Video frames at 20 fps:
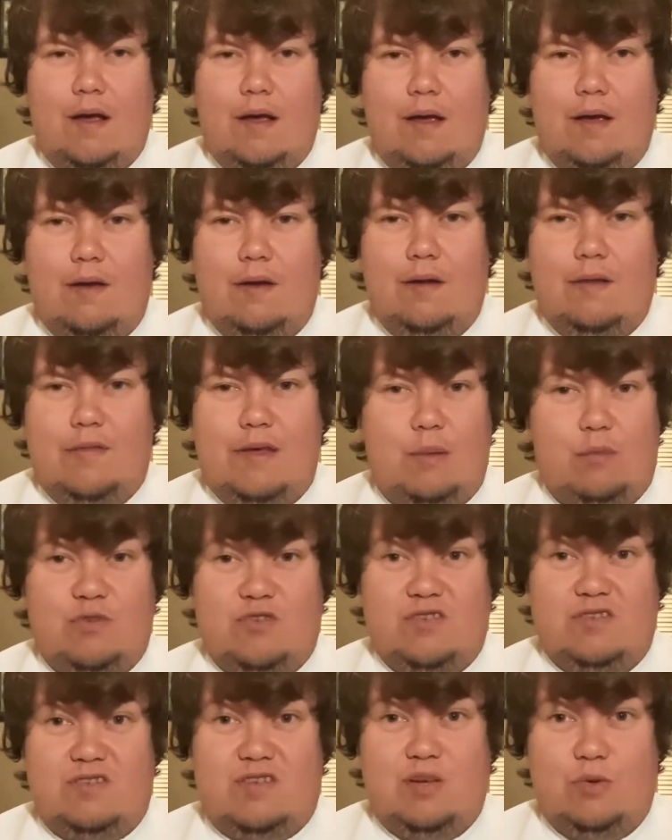That was
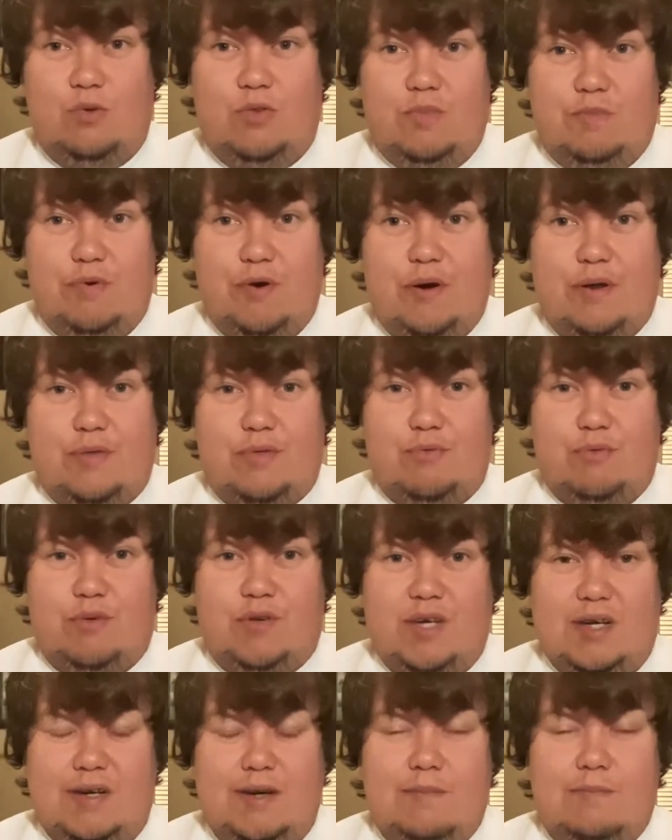until the breakthrough
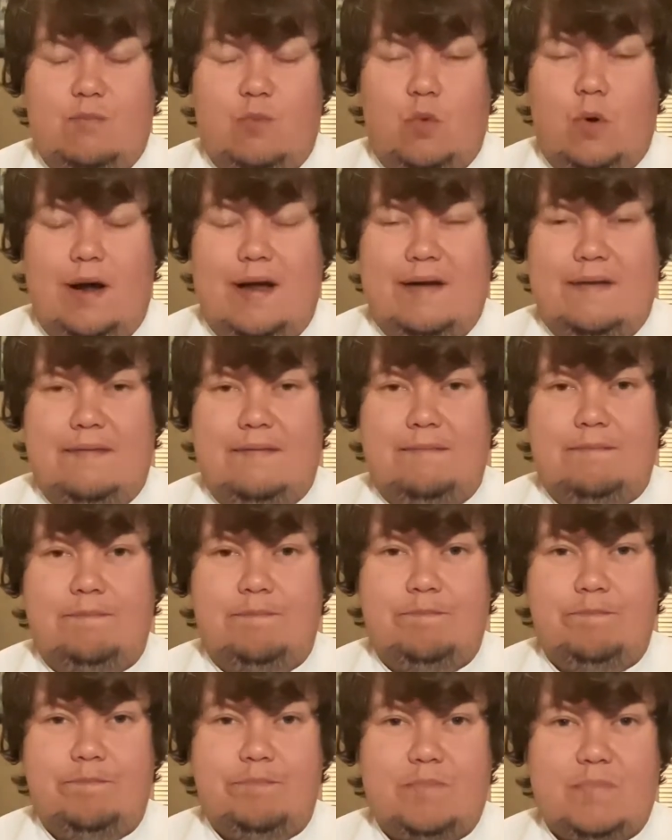came when
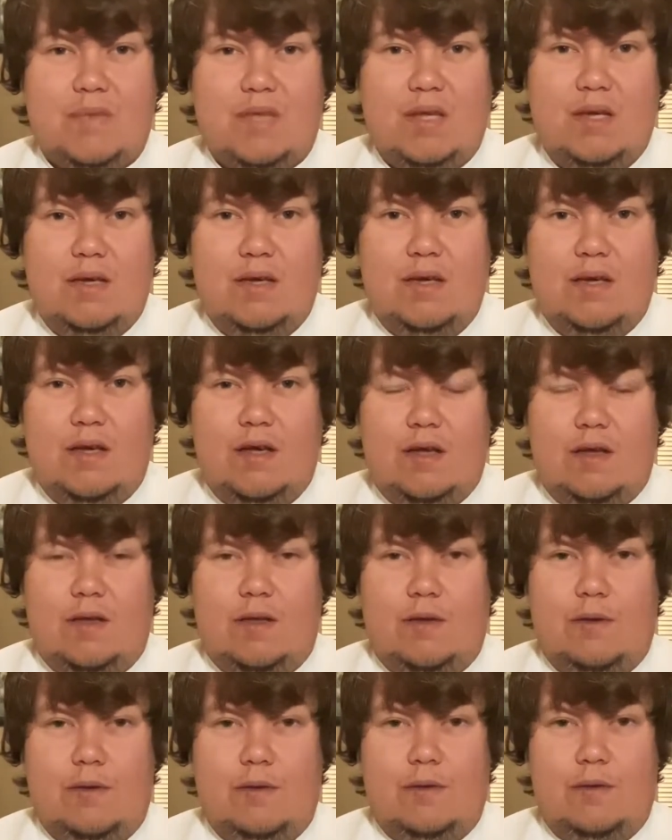
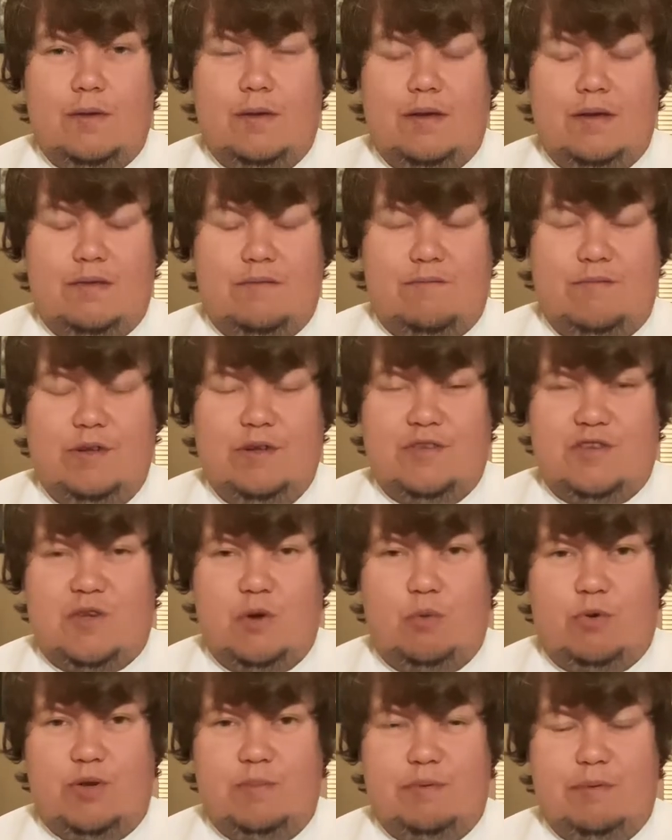Villa's
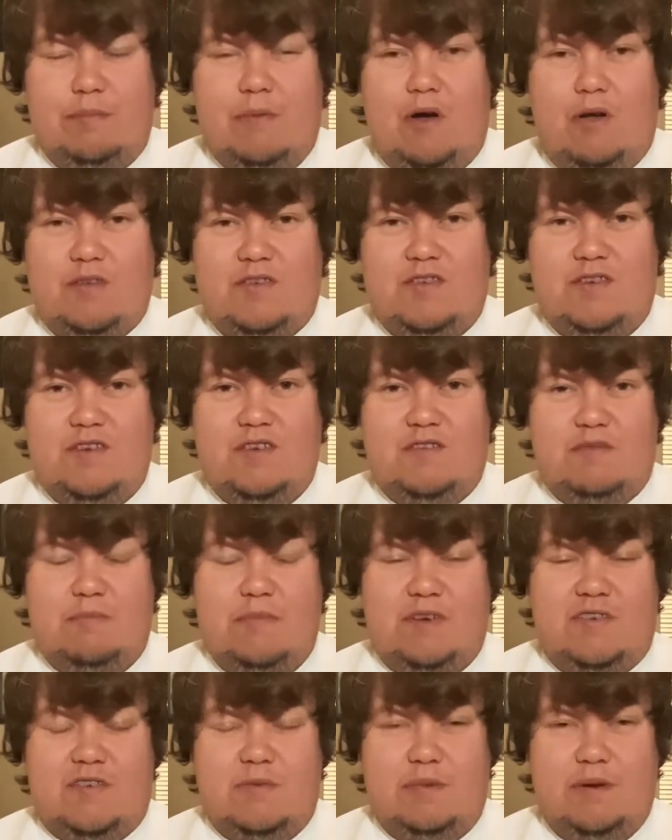goalkeeper Martinez
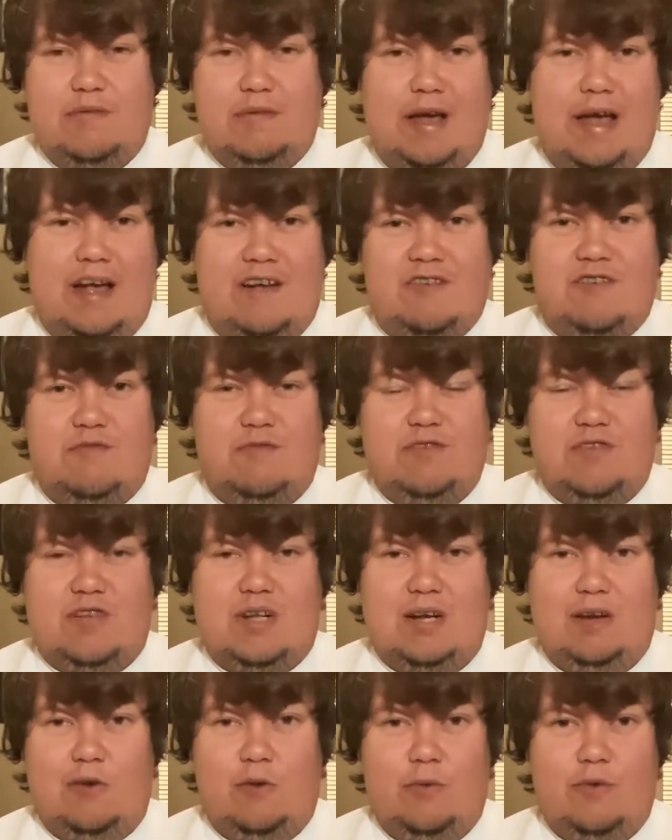makes a bit of a hash of his
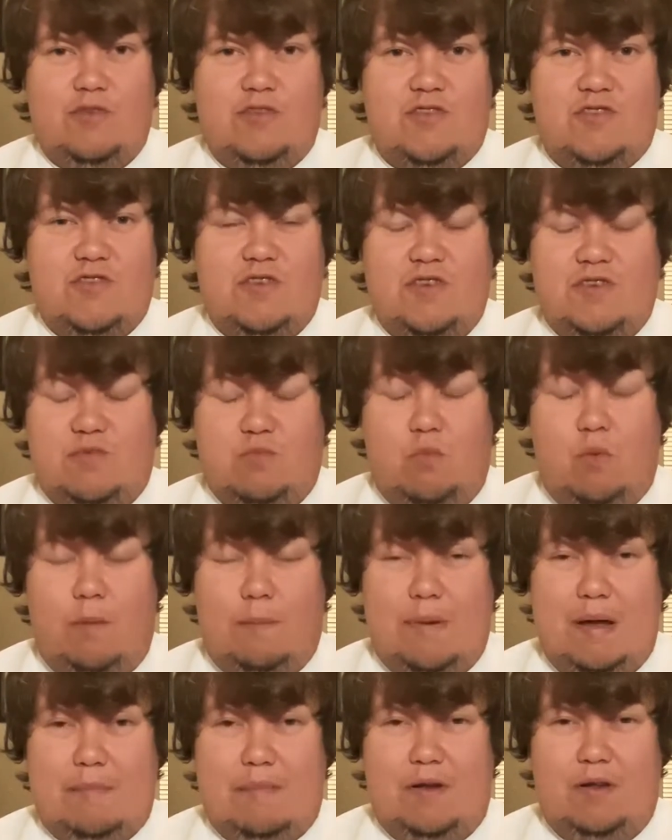clearance. It's won
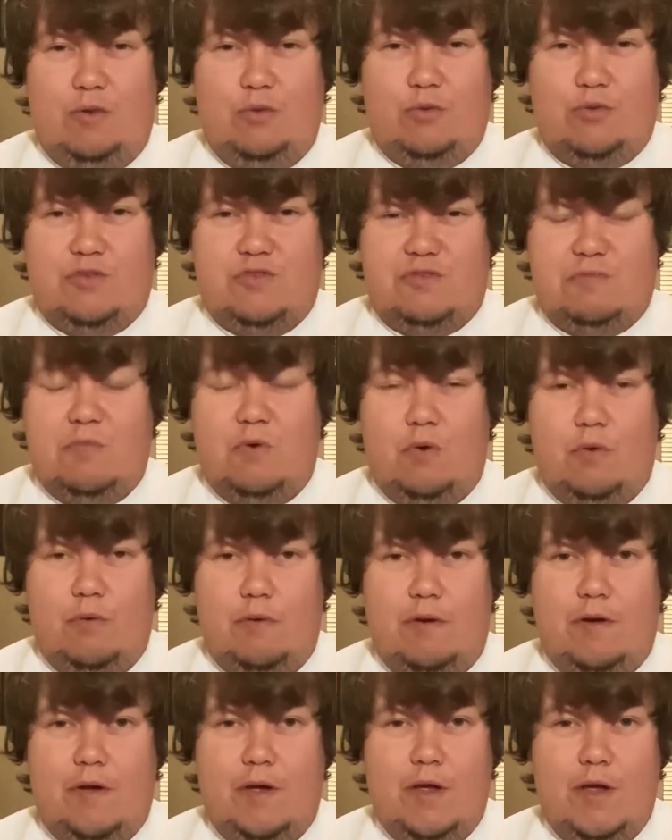back by Lucas
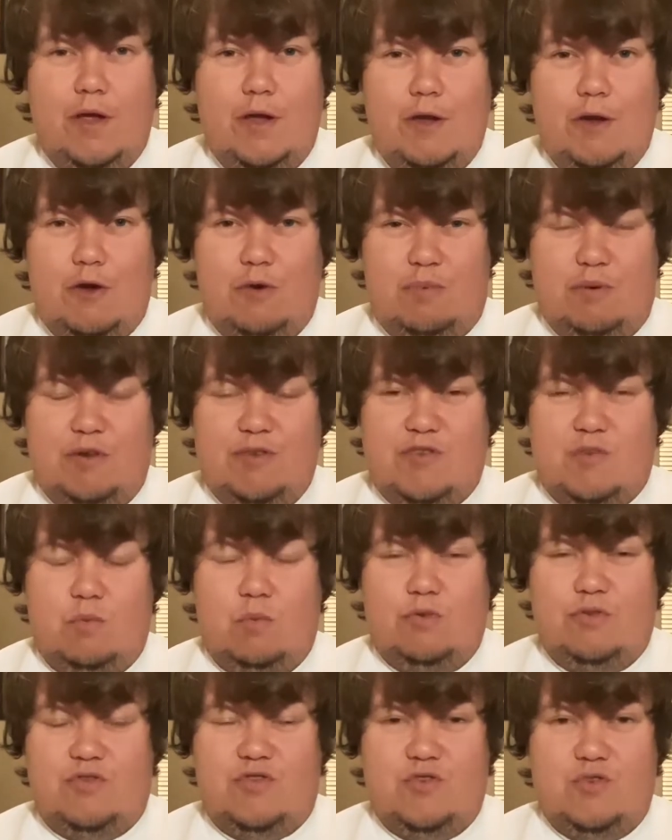Moura, who plays a
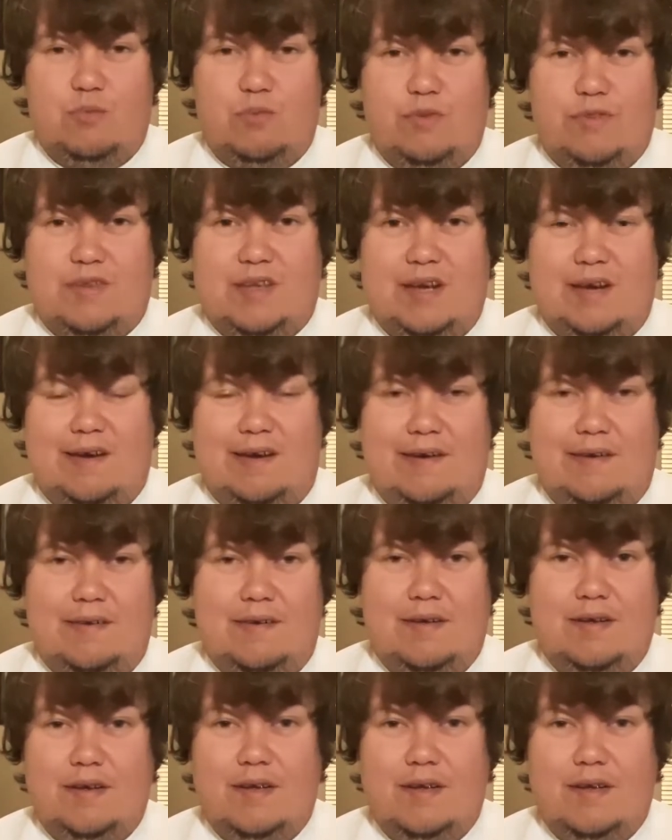1-2 with Kane.